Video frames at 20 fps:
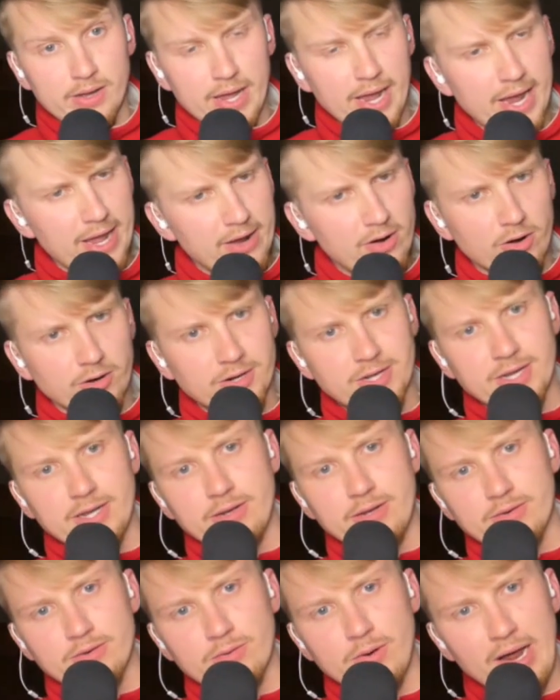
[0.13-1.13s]

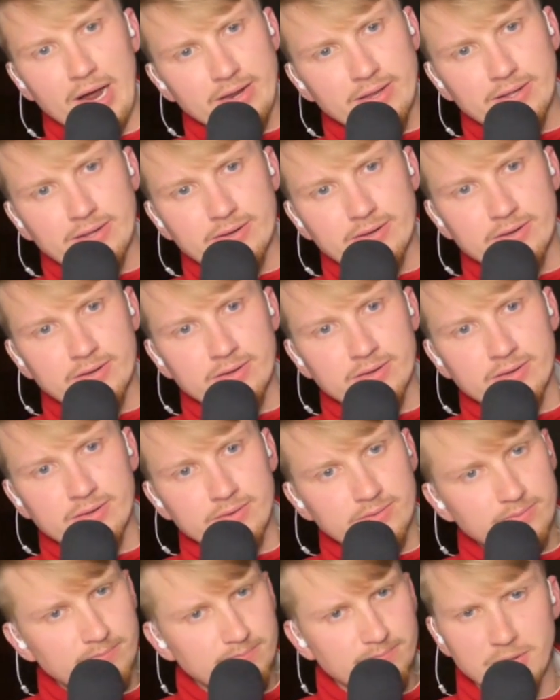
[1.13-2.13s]
Anarchy, right?
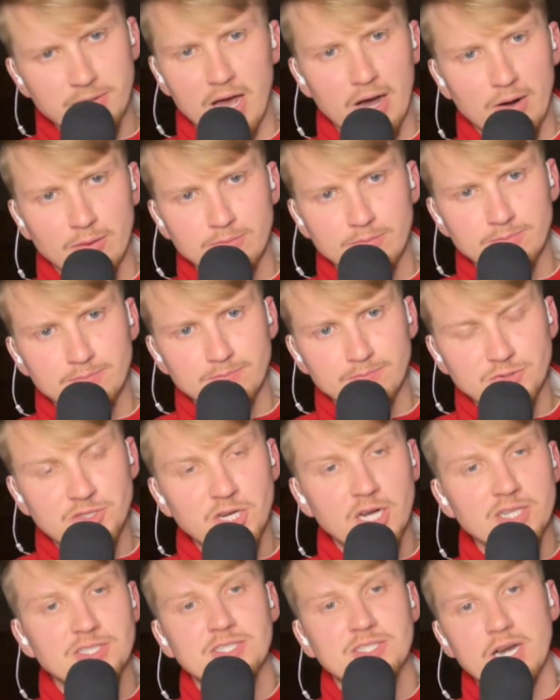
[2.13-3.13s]
No.
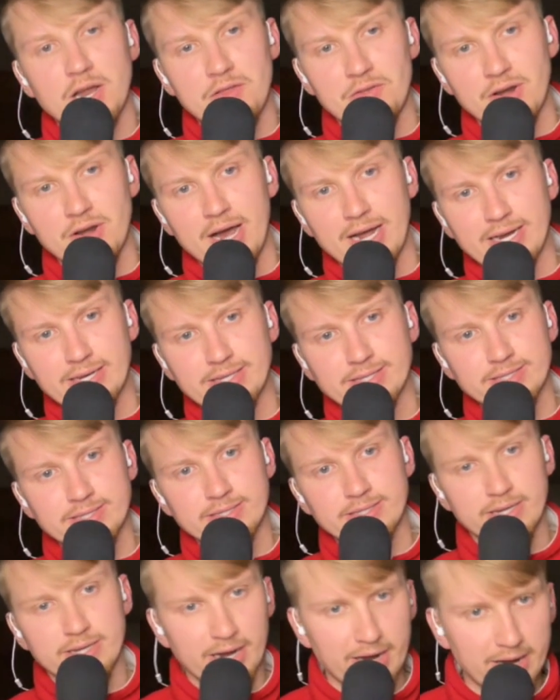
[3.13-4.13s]
Just another night
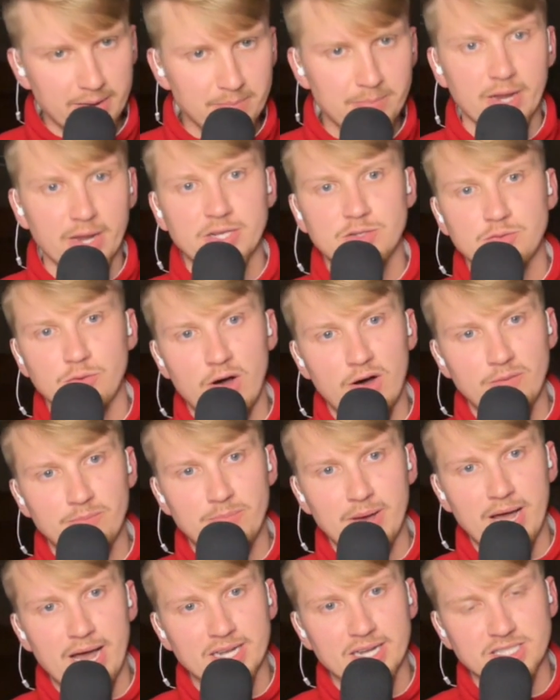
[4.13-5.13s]
in Big 12
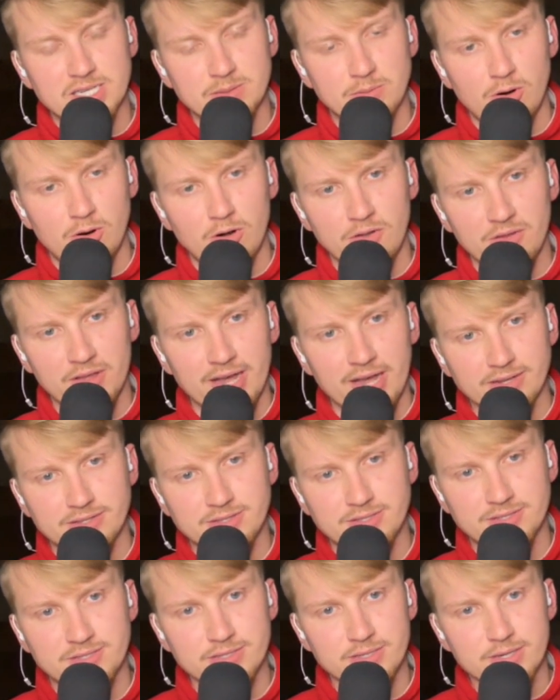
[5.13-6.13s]
basketball.
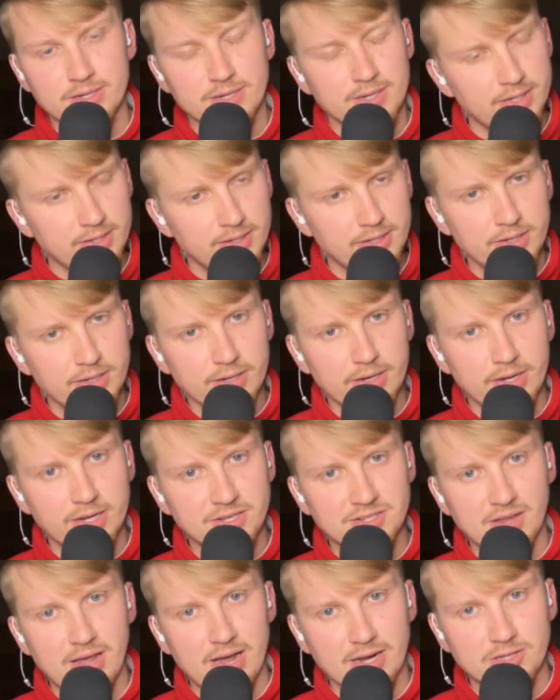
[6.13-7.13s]
This
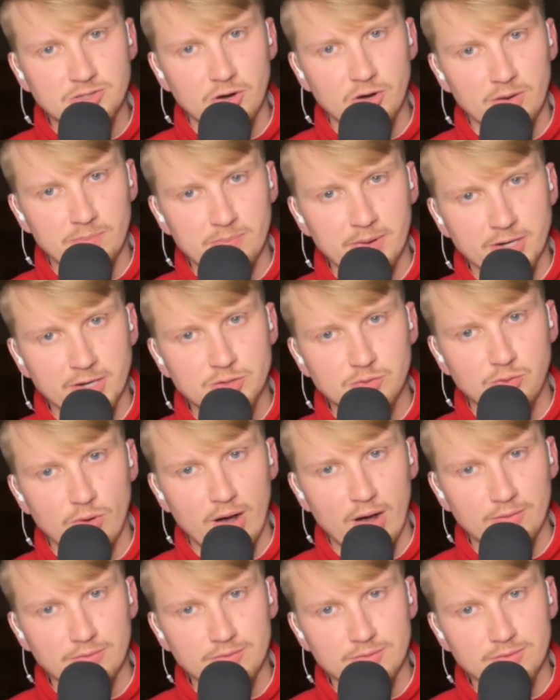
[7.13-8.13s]
is Locked On Big 12.